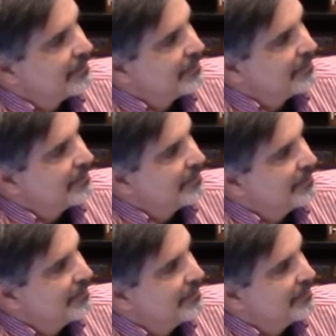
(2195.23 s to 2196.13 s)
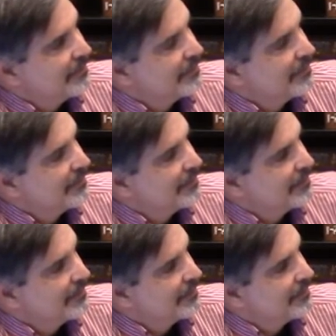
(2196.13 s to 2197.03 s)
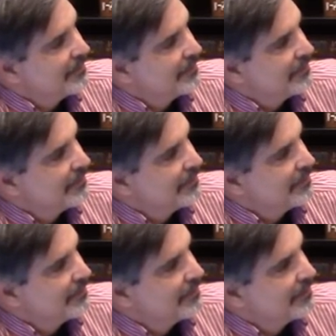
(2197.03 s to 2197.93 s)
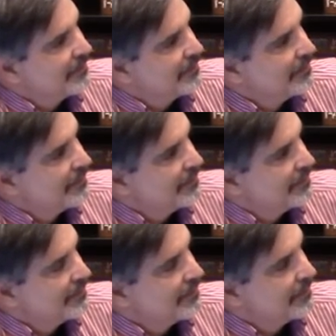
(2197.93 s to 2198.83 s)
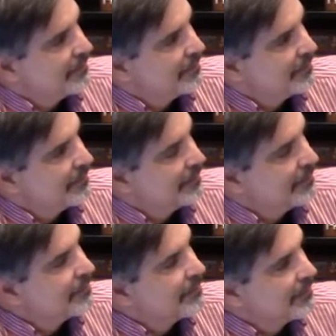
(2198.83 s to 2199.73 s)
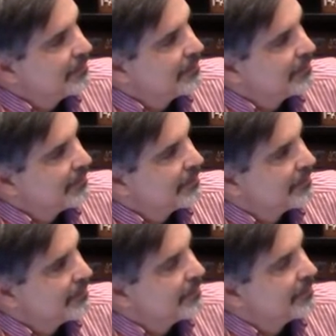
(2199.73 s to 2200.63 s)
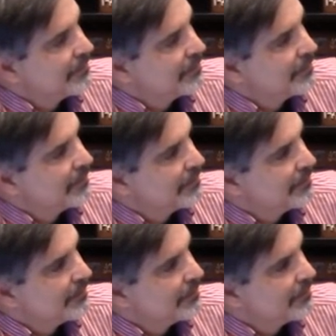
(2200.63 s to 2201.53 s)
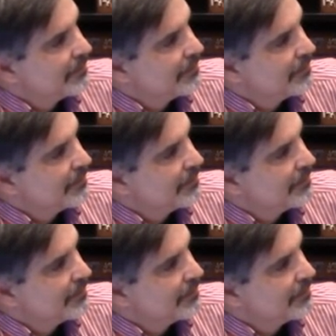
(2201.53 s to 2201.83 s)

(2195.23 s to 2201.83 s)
This person isn't speaking.